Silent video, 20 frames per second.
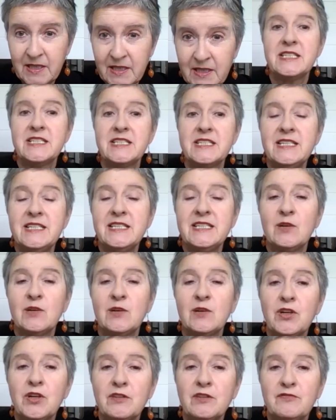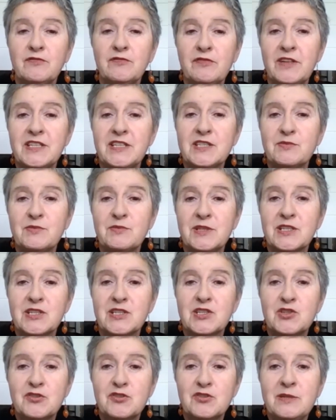that attending one-off events with
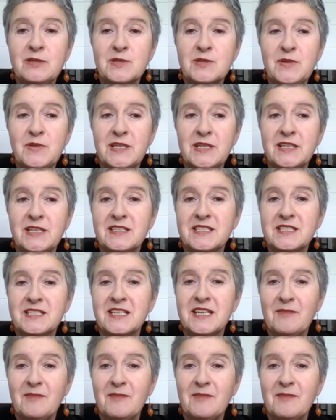extreme speakers